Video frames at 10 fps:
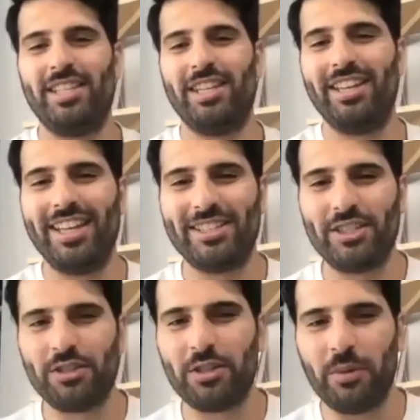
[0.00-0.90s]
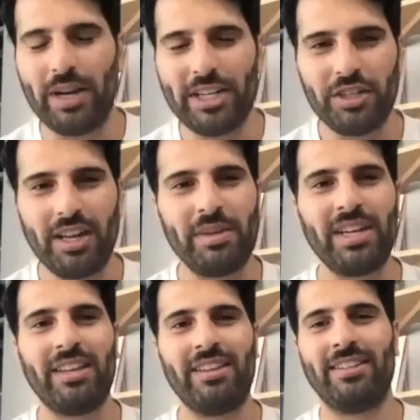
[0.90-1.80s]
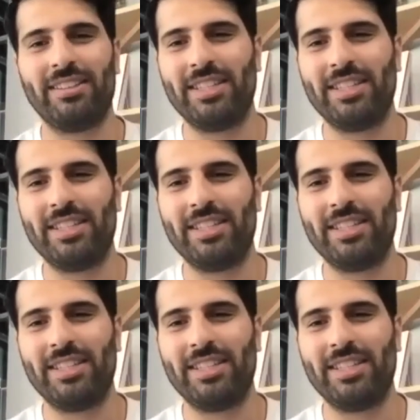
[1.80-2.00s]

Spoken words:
a good question. I mean, I think